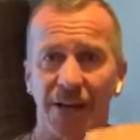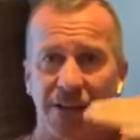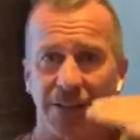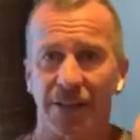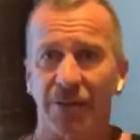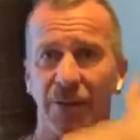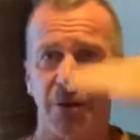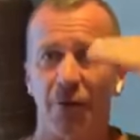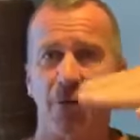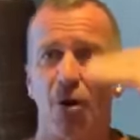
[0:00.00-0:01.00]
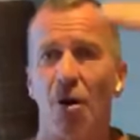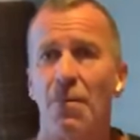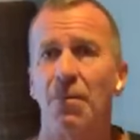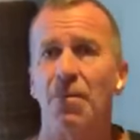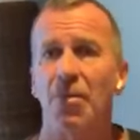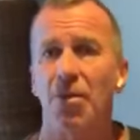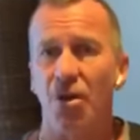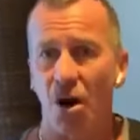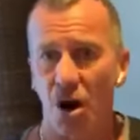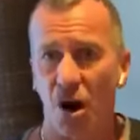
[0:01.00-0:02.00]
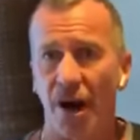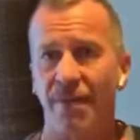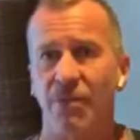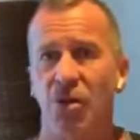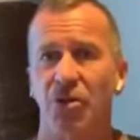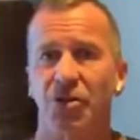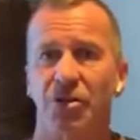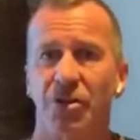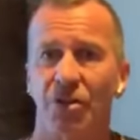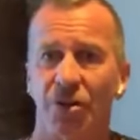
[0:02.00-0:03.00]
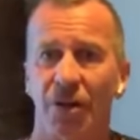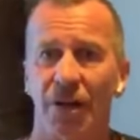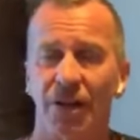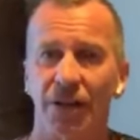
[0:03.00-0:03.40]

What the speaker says: is living from the higher version, all right?